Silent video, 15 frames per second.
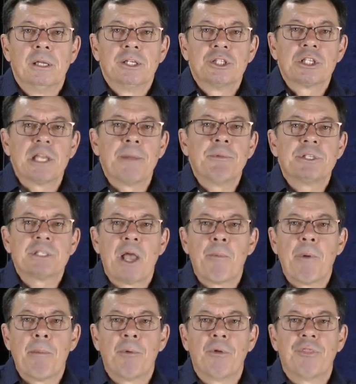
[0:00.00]
Just let me say
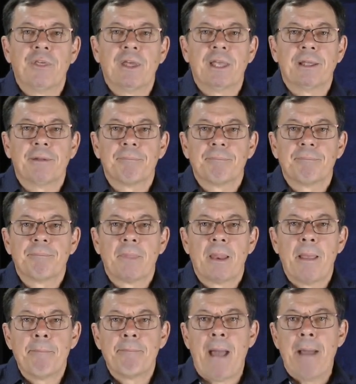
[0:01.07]
one more thing.
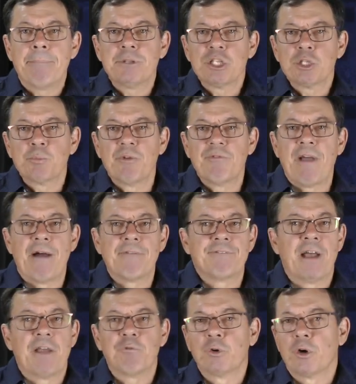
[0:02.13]
Baptism without
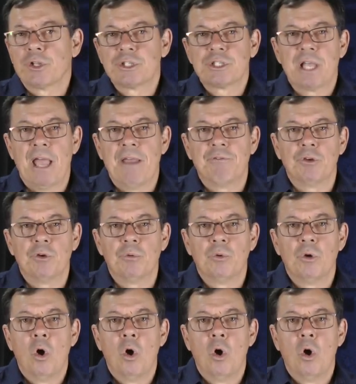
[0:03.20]
faith will not save you.